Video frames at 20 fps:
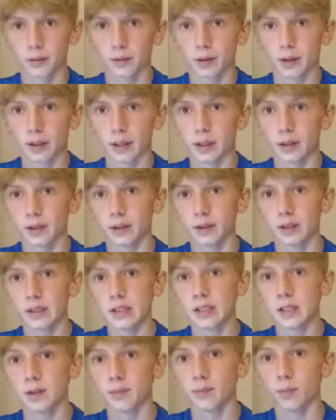And
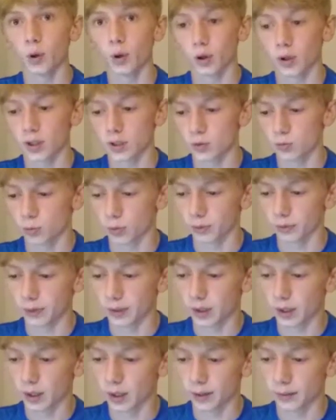Ian Book is really
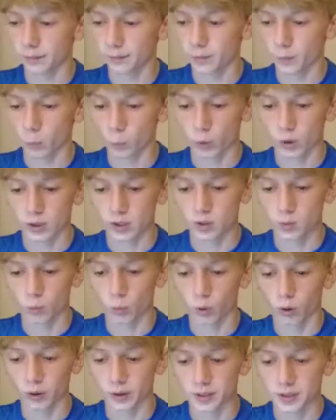not what he
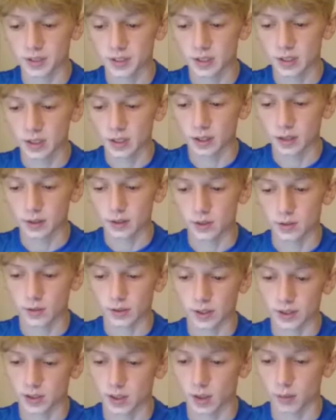was these
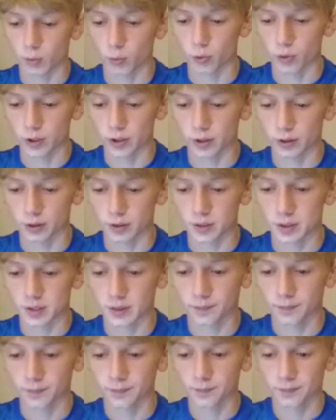last couple of years.
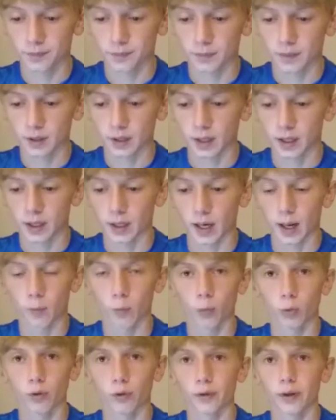And
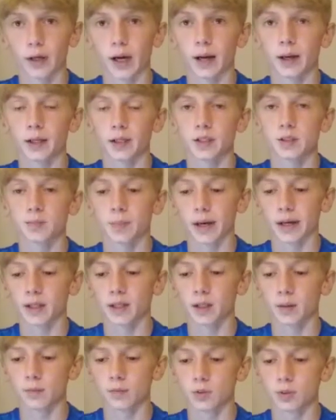I'd expect
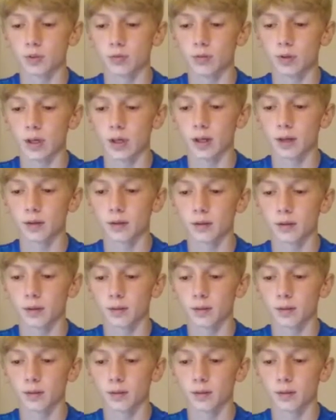them to get